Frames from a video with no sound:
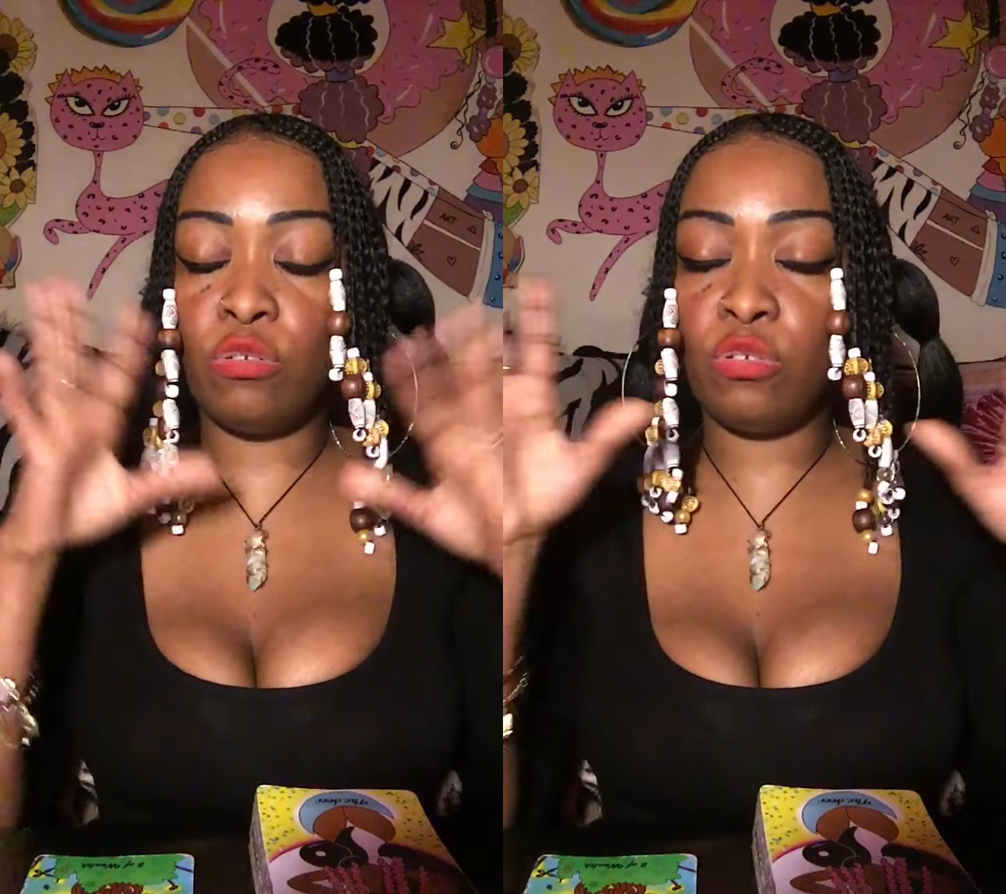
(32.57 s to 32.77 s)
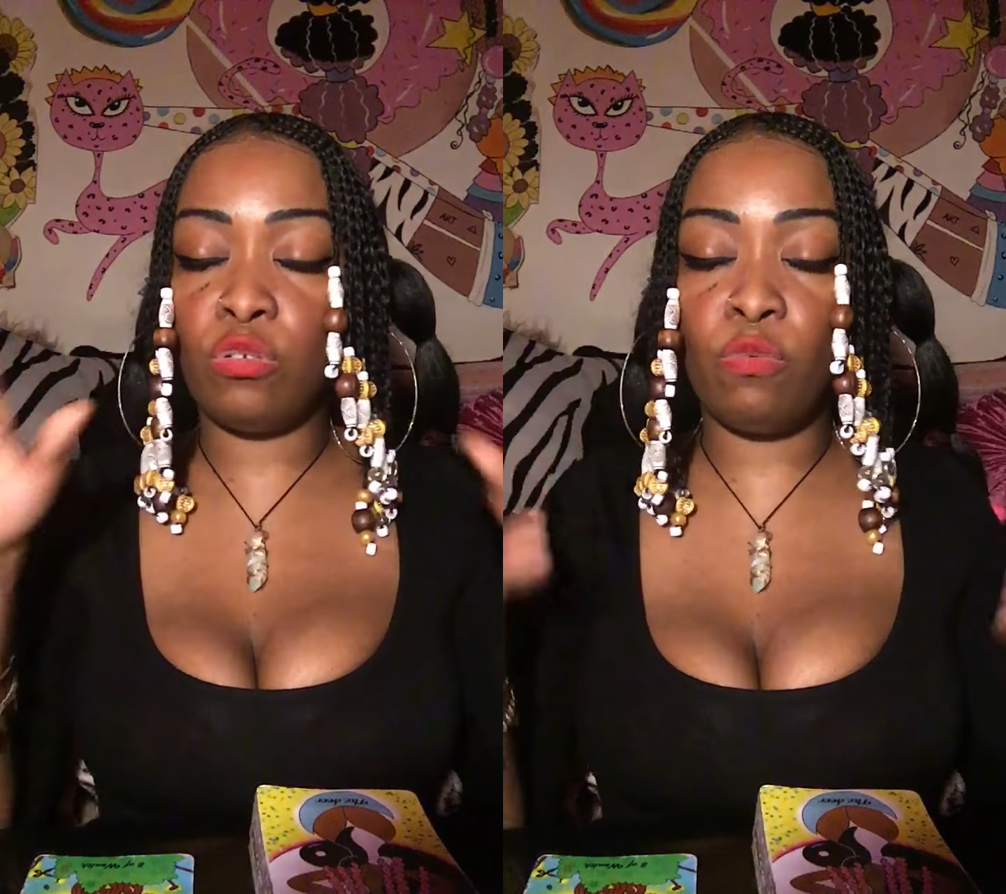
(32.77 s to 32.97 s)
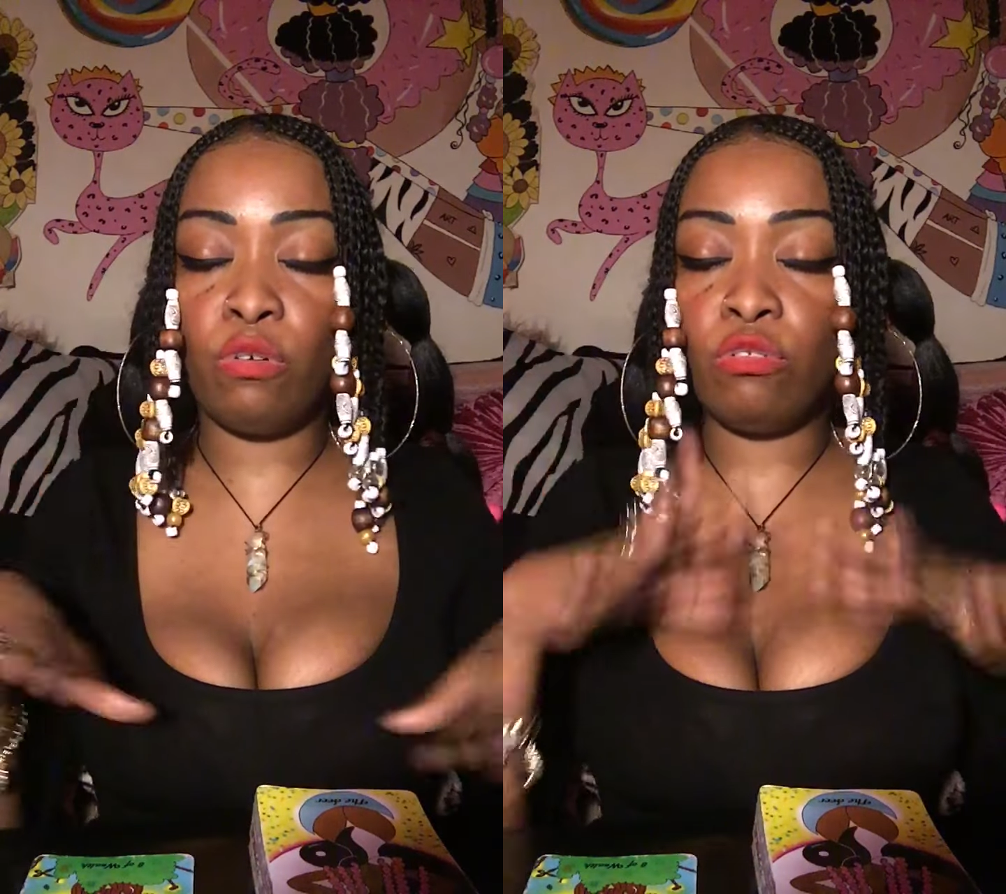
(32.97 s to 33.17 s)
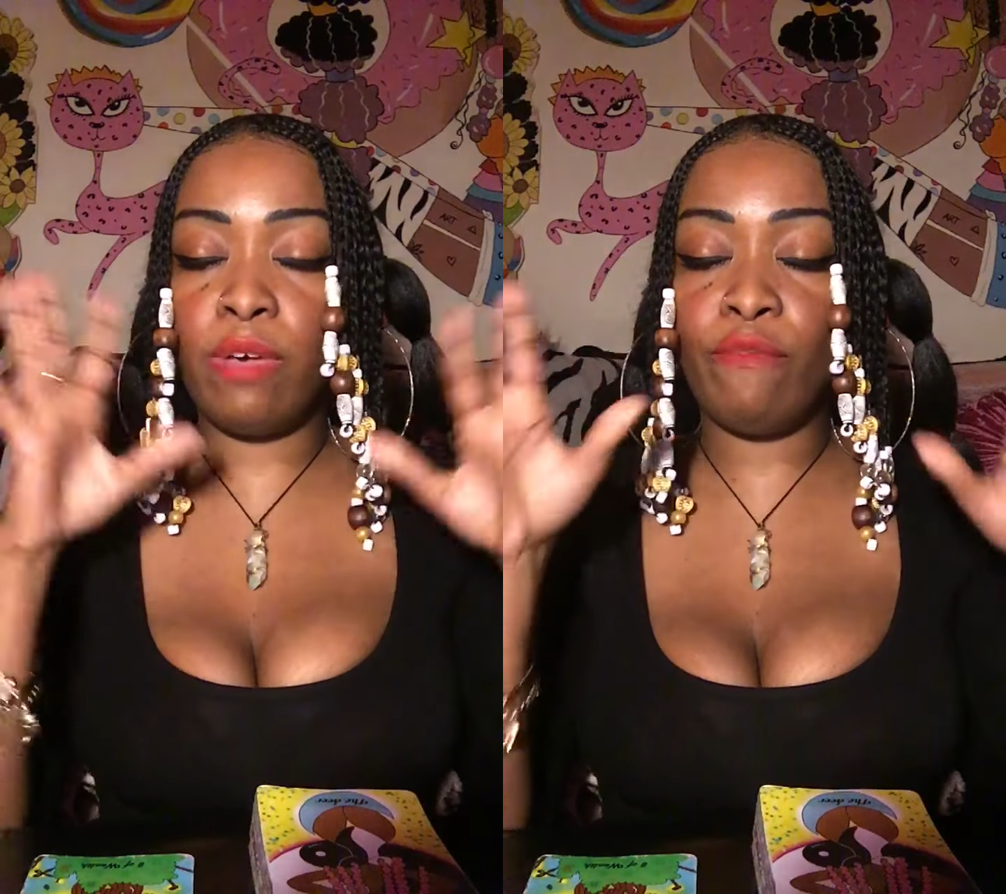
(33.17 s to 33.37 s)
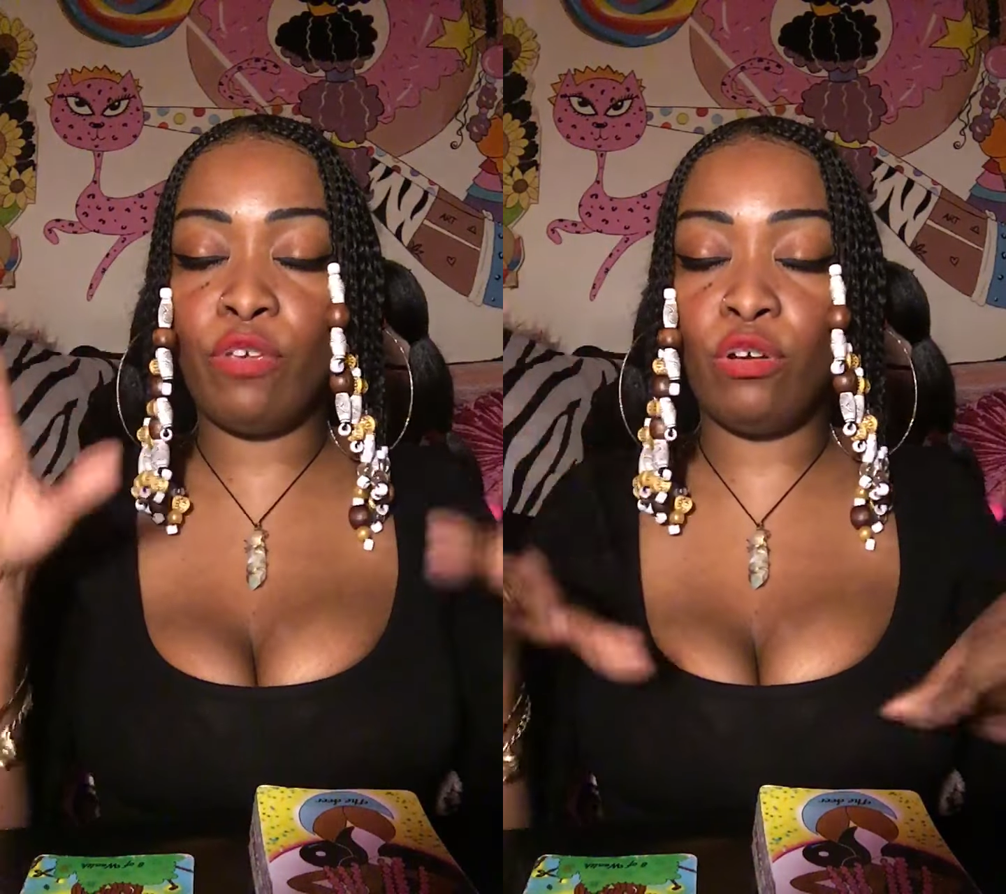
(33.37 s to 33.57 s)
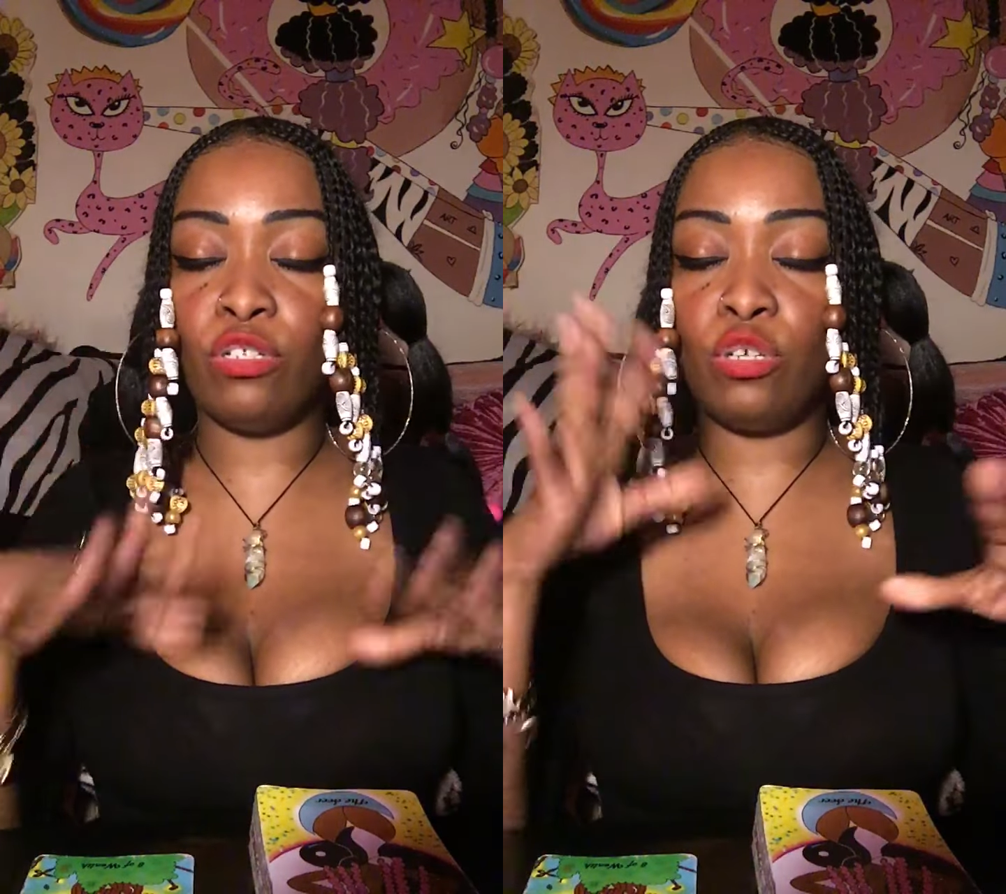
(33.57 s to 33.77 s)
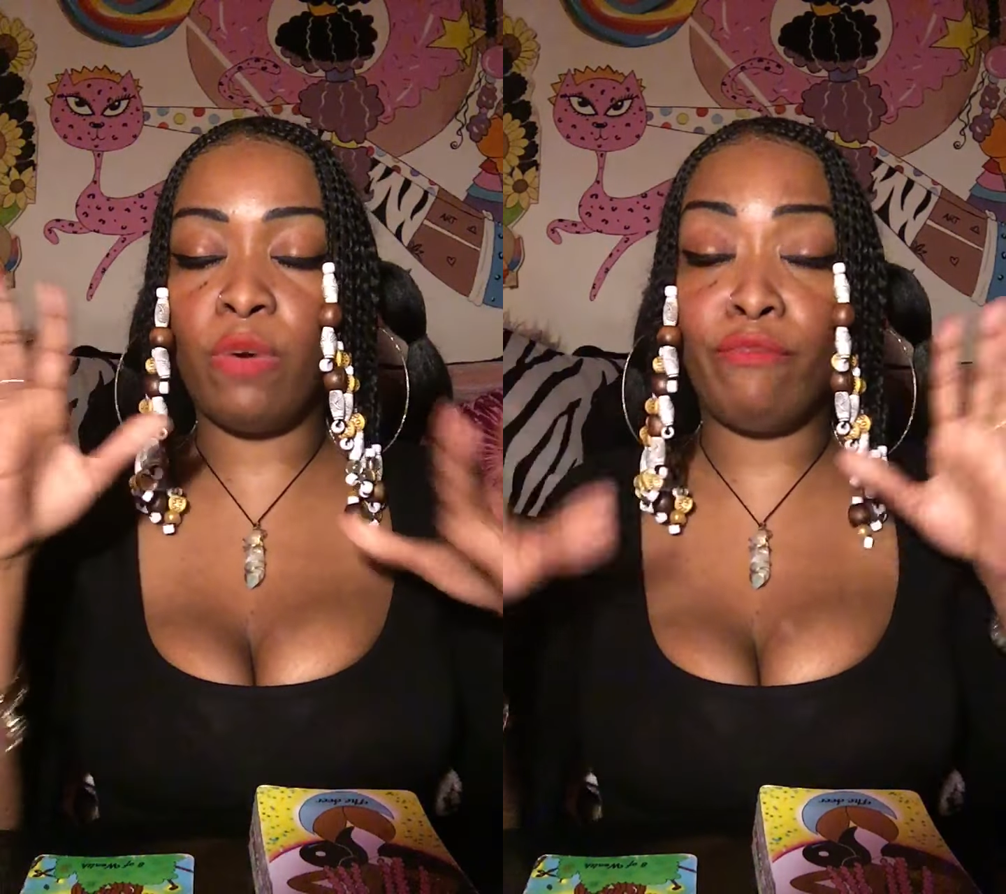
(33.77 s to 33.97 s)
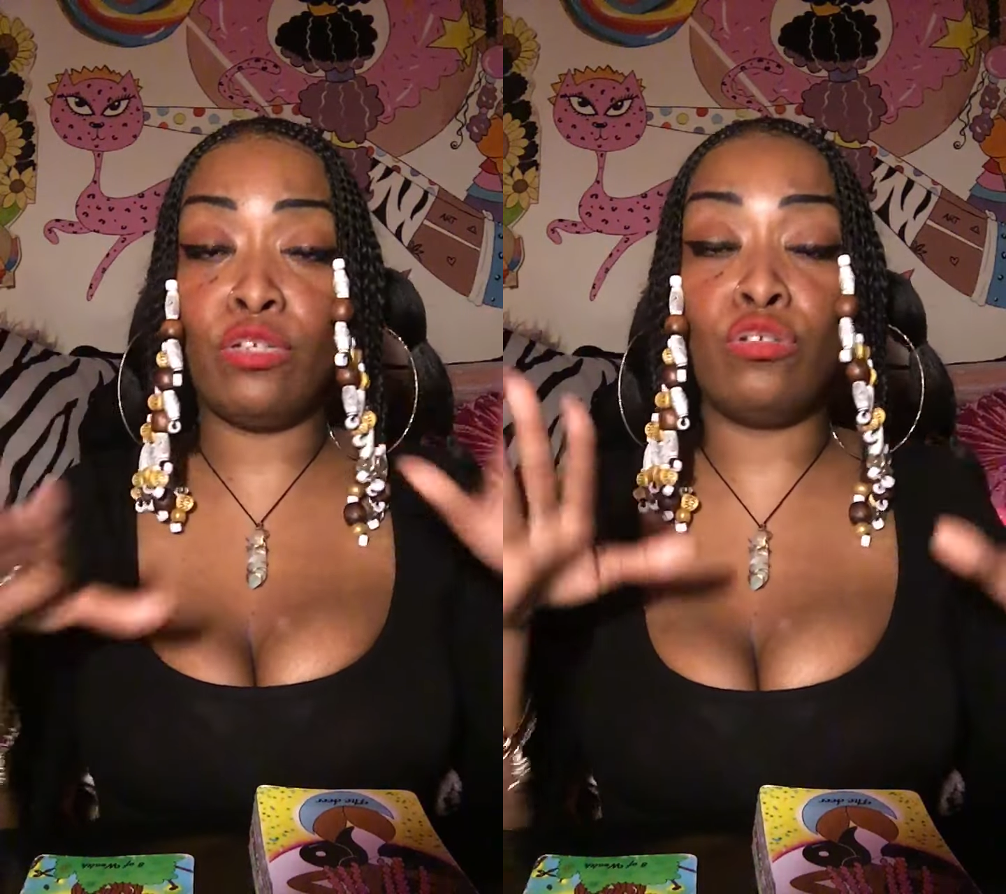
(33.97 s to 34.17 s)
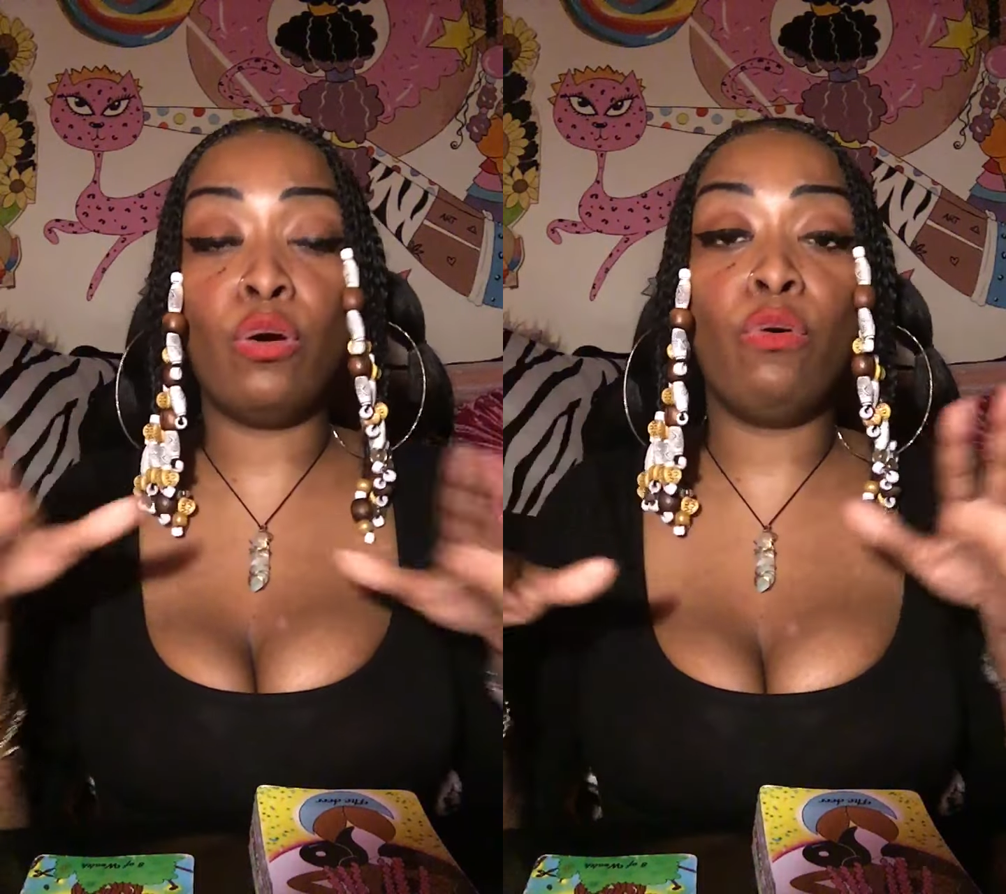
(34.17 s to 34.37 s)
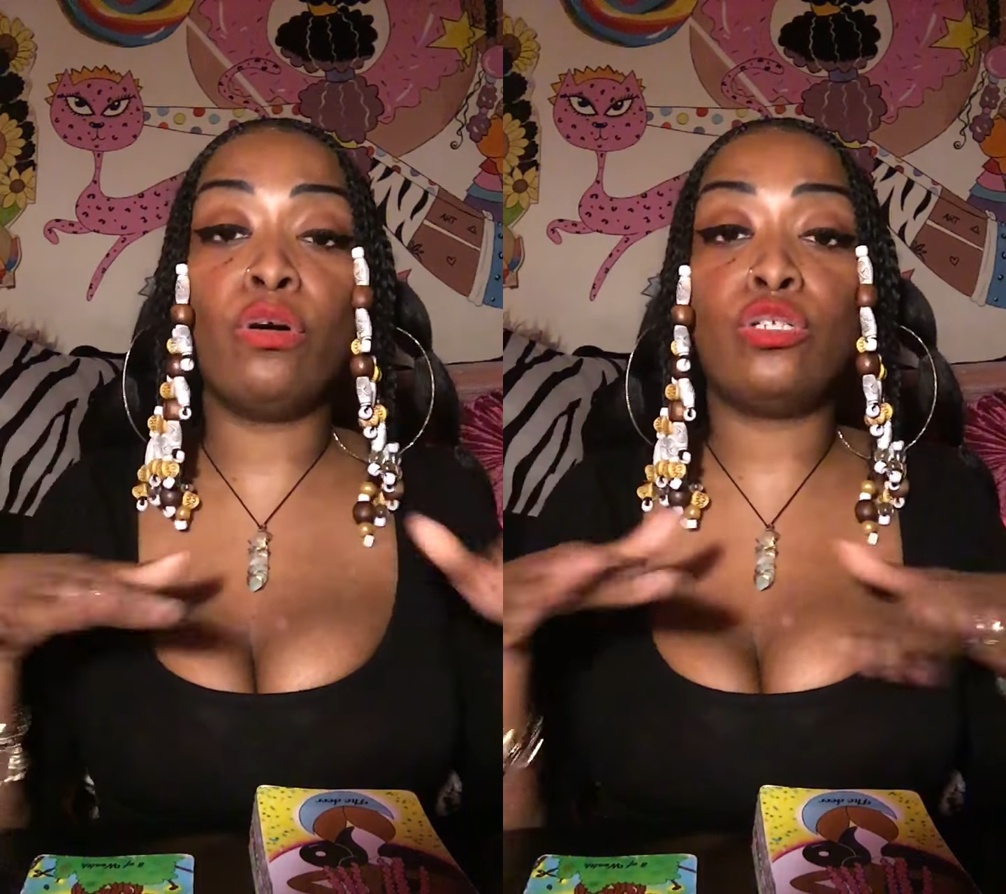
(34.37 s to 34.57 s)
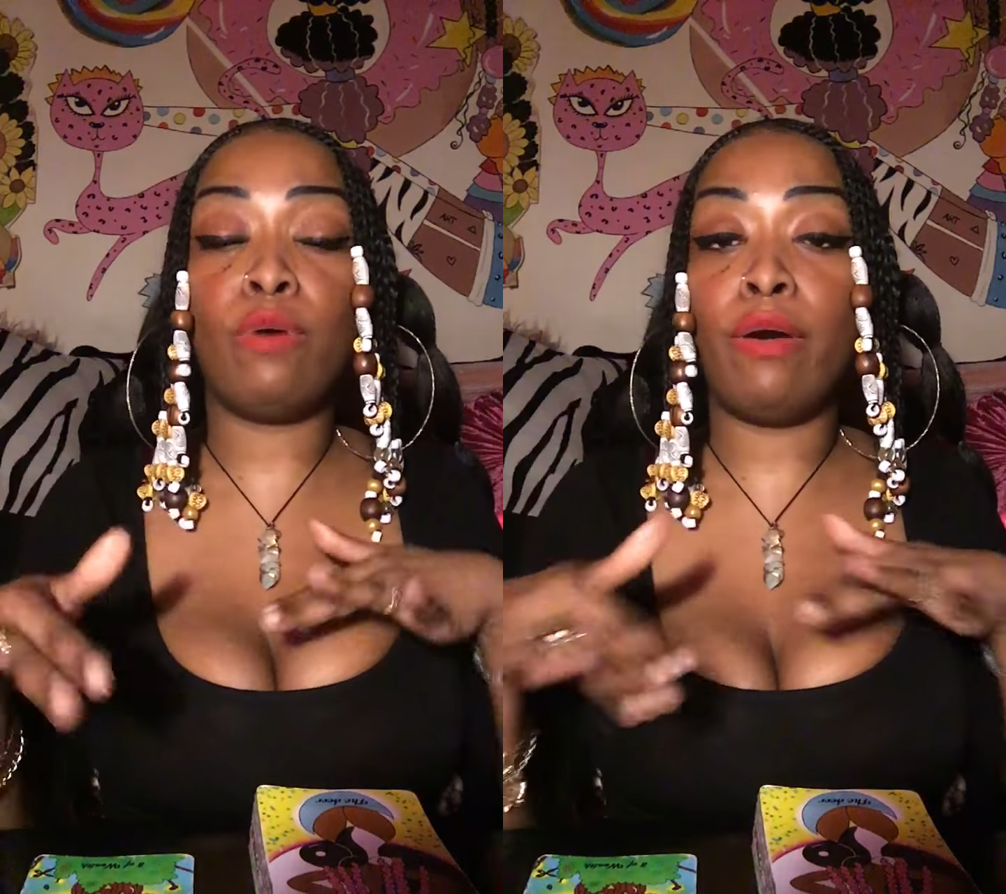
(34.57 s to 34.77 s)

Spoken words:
switch the roles, do whatever you got to do, whatever you don't got to do,